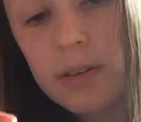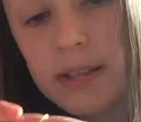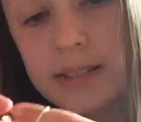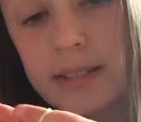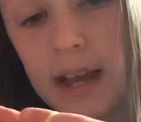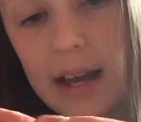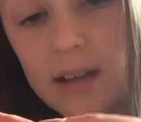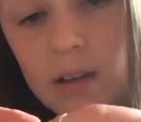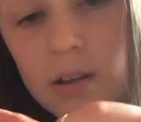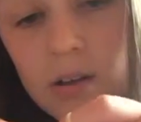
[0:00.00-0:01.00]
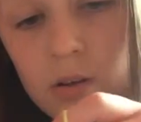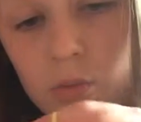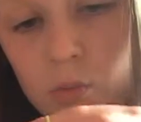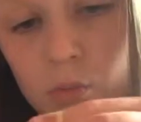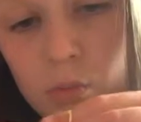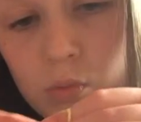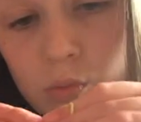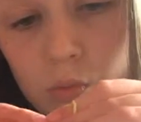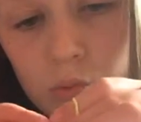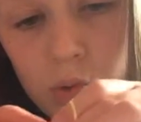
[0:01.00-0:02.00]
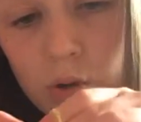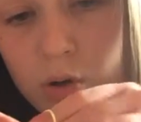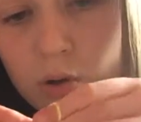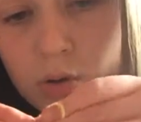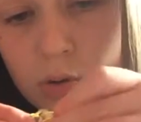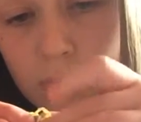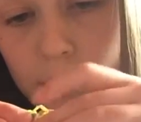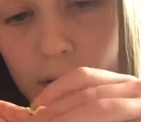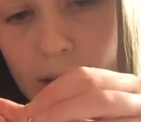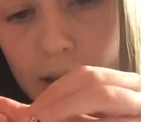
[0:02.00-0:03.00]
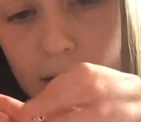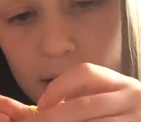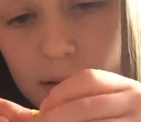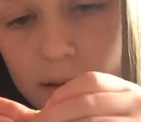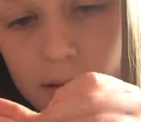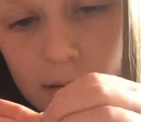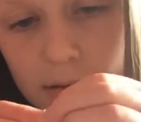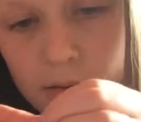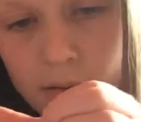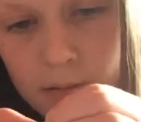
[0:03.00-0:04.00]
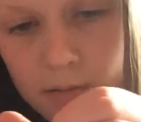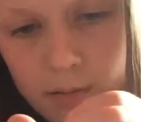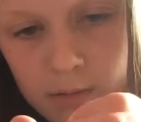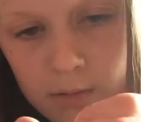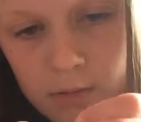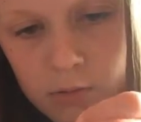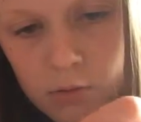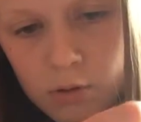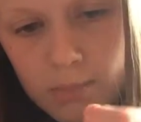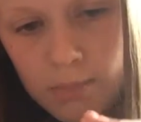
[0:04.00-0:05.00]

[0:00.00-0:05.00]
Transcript: this side. Ooh, no, don't break. Don't